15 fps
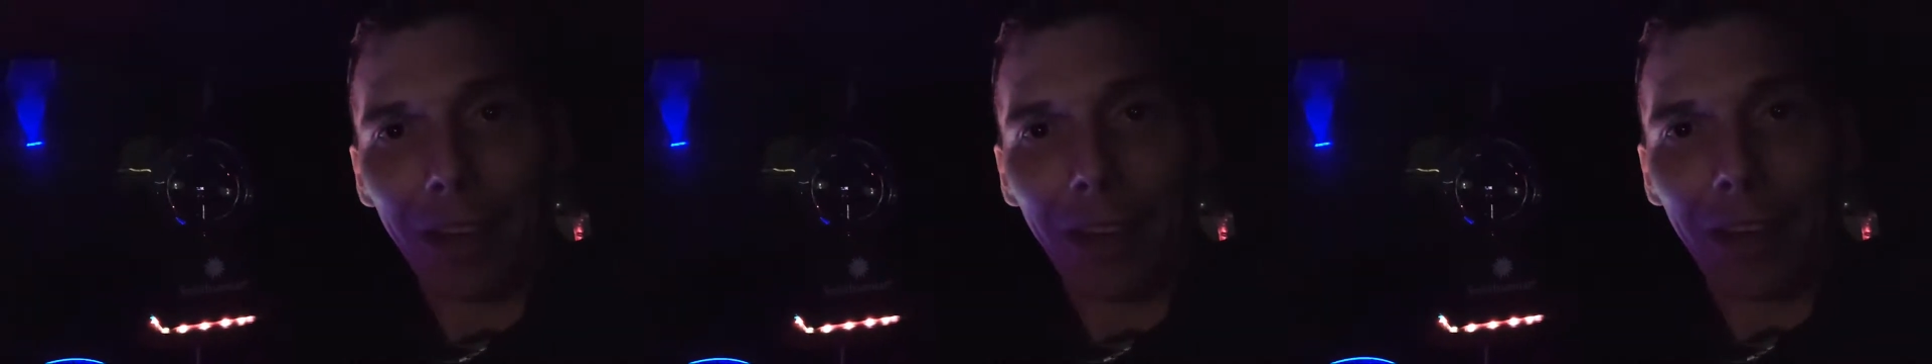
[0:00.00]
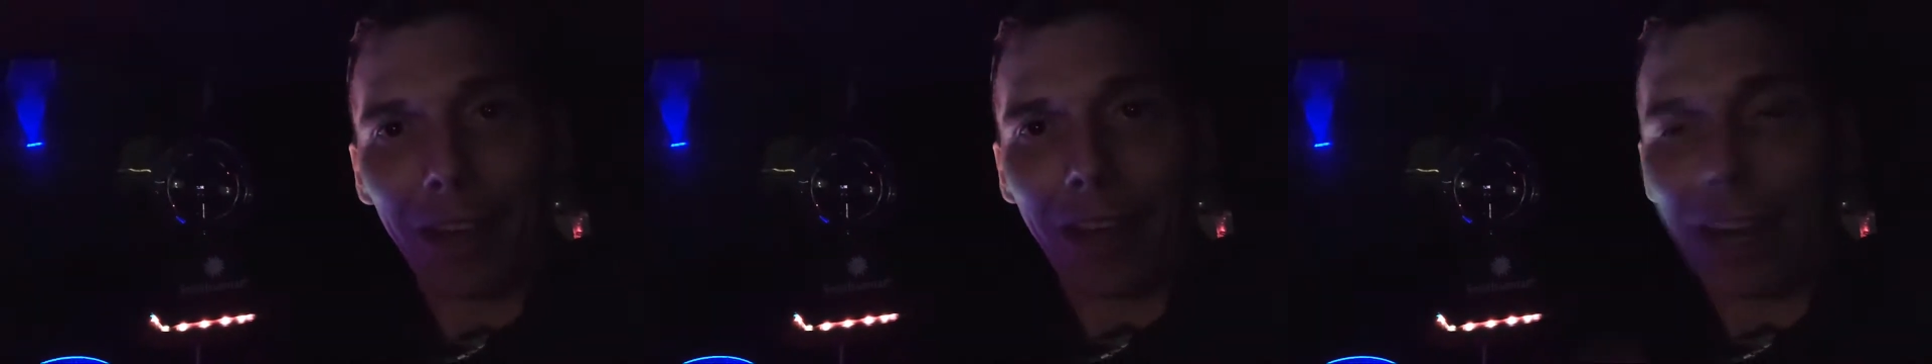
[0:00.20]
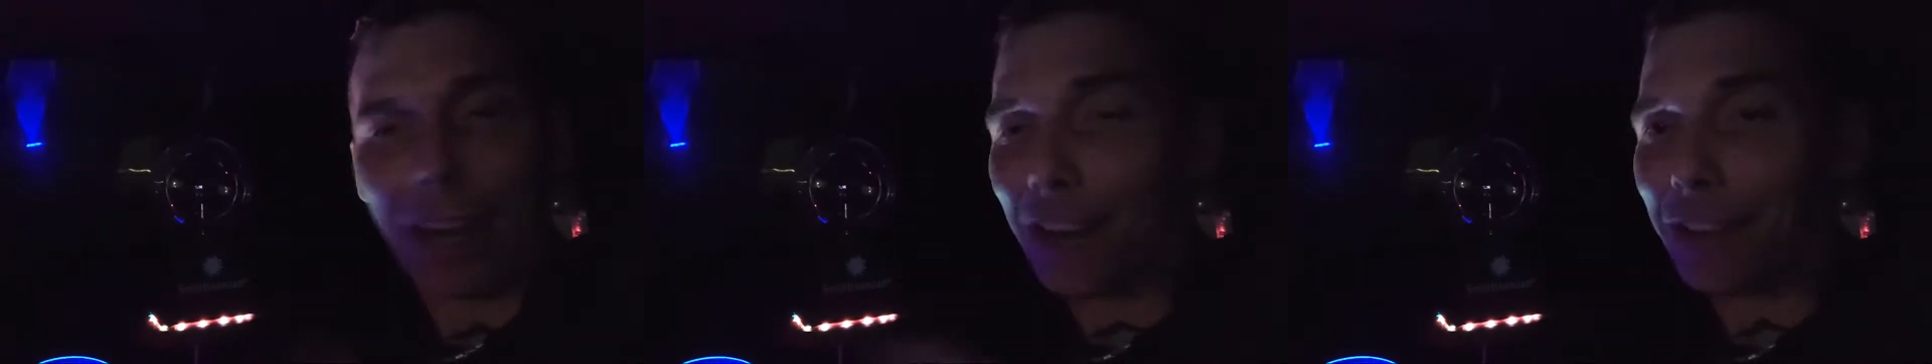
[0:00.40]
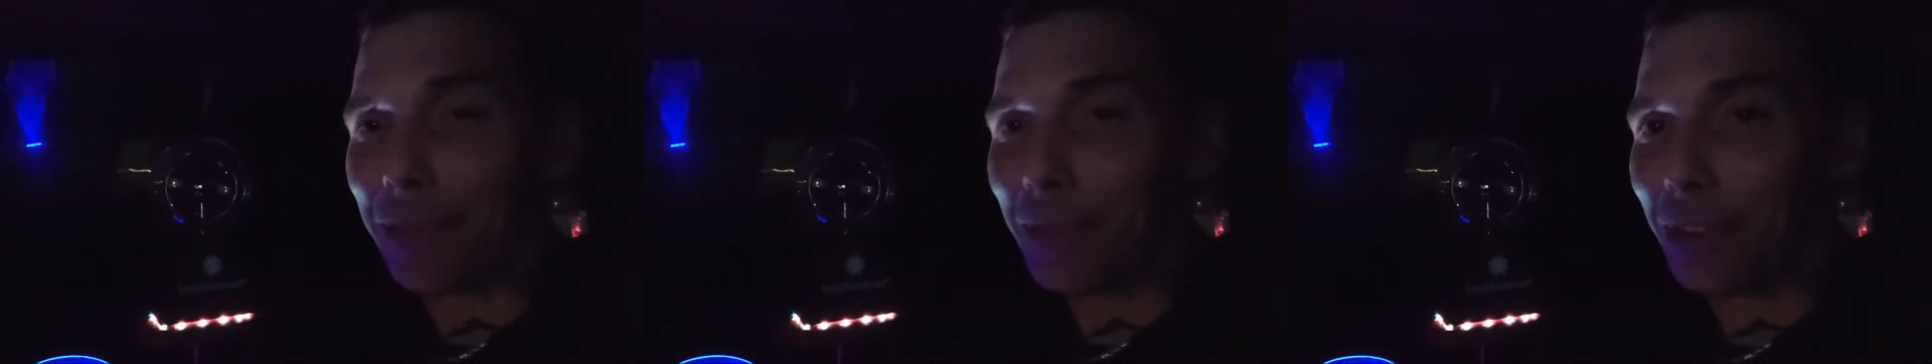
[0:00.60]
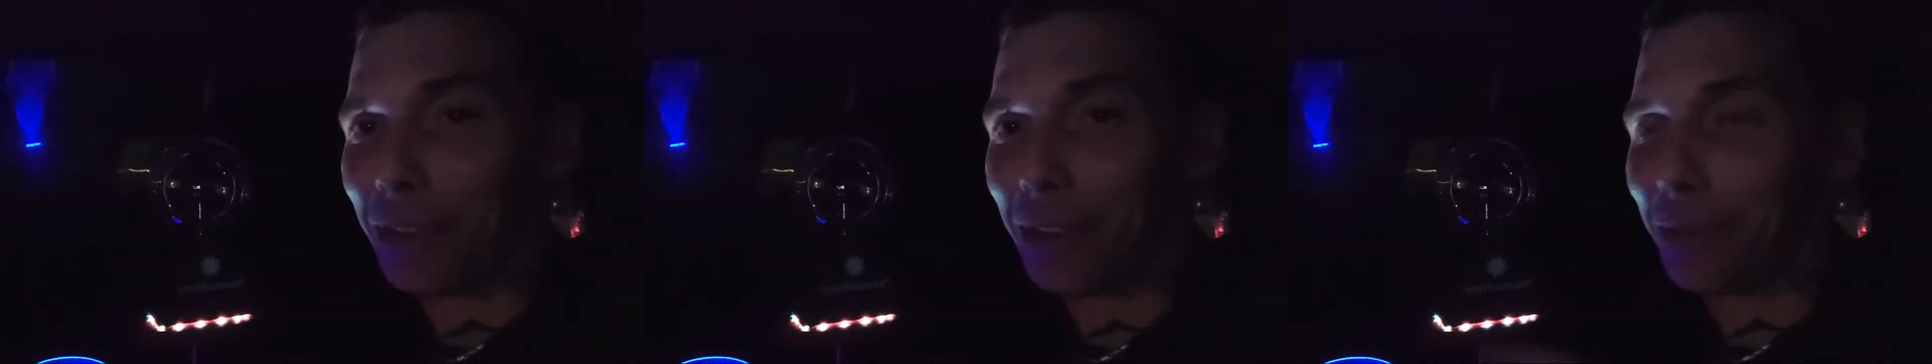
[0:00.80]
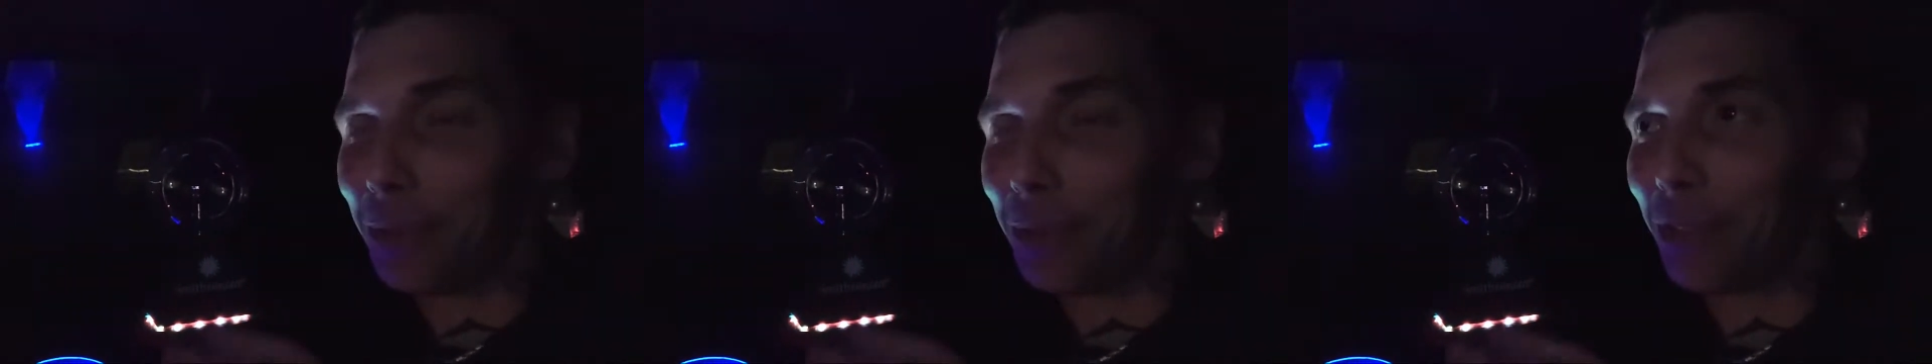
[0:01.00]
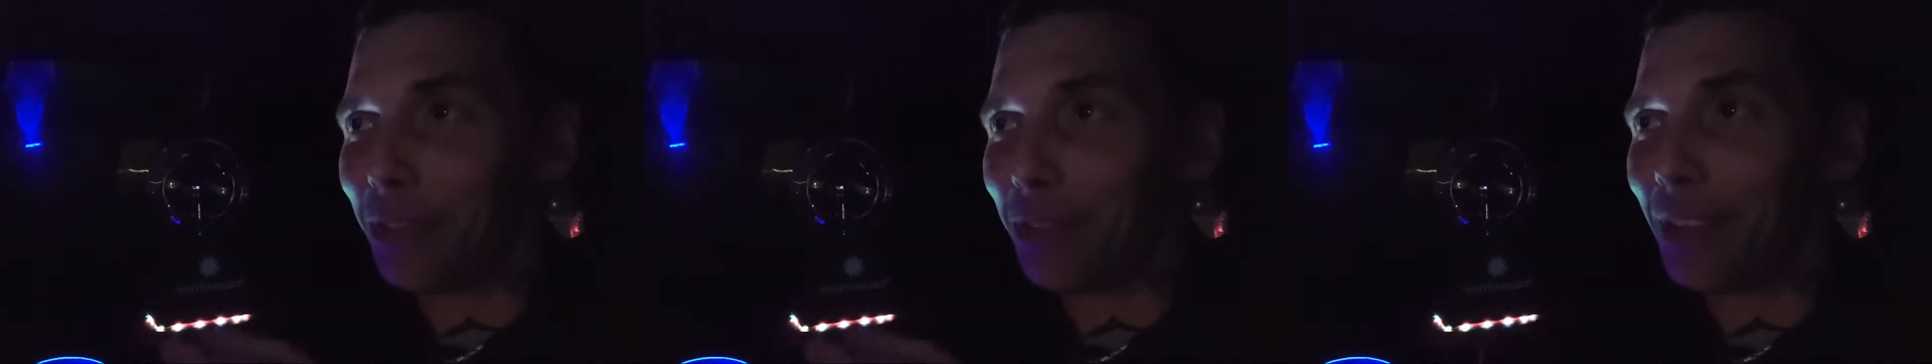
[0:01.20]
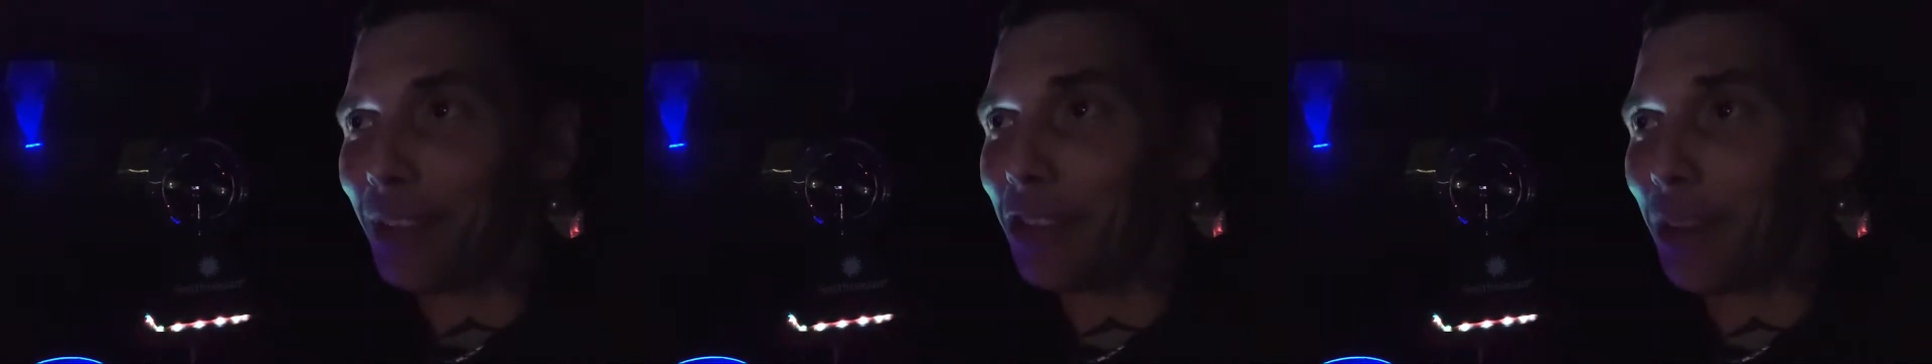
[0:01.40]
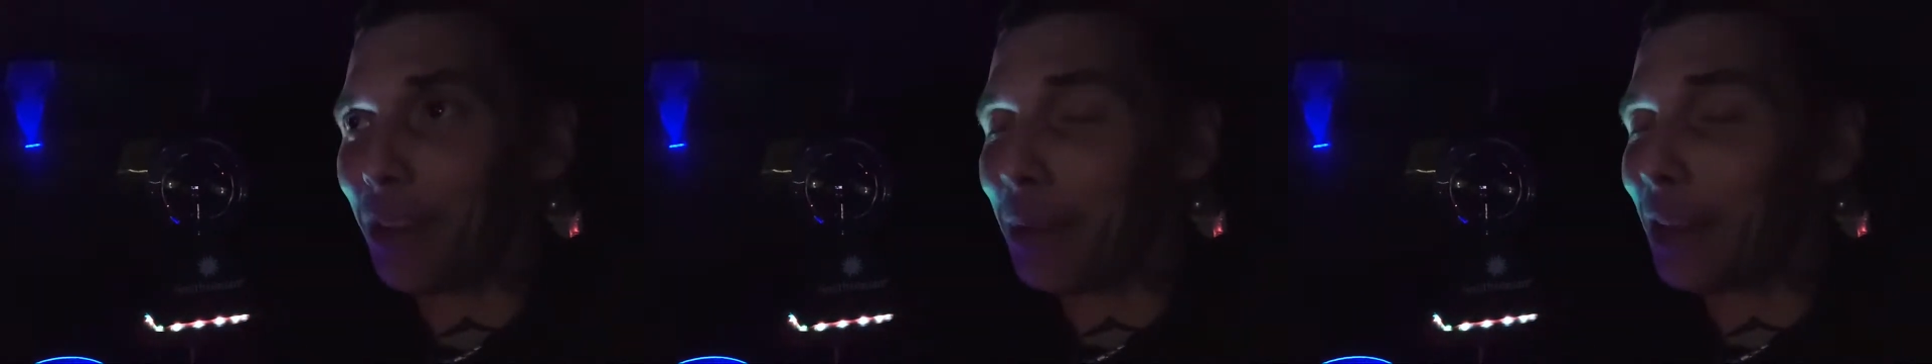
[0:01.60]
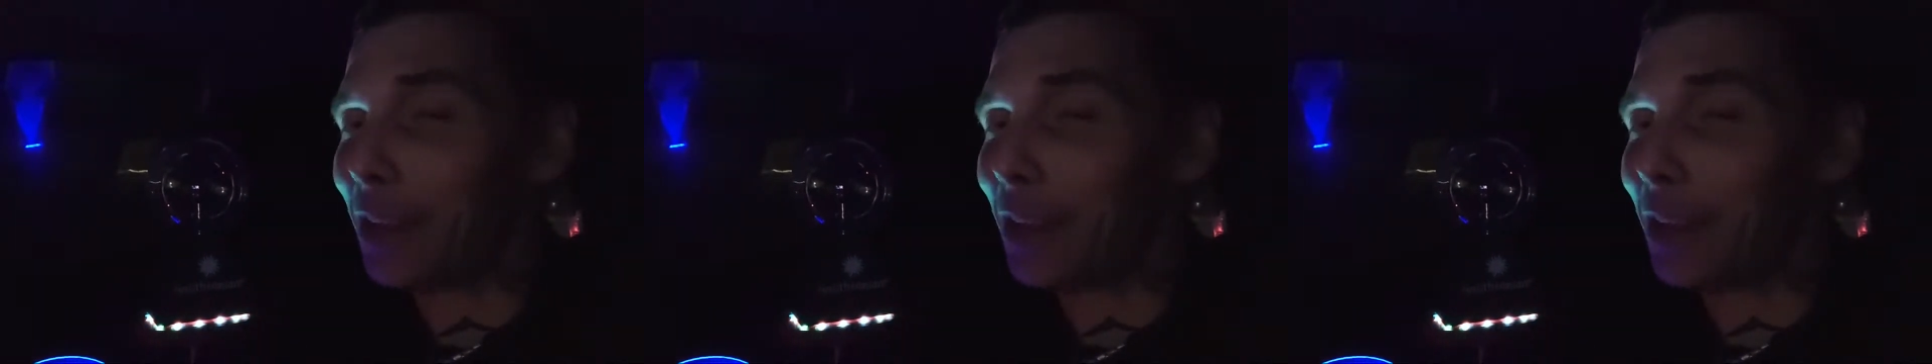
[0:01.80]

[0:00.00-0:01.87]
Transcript: and it has to be specifically jamming.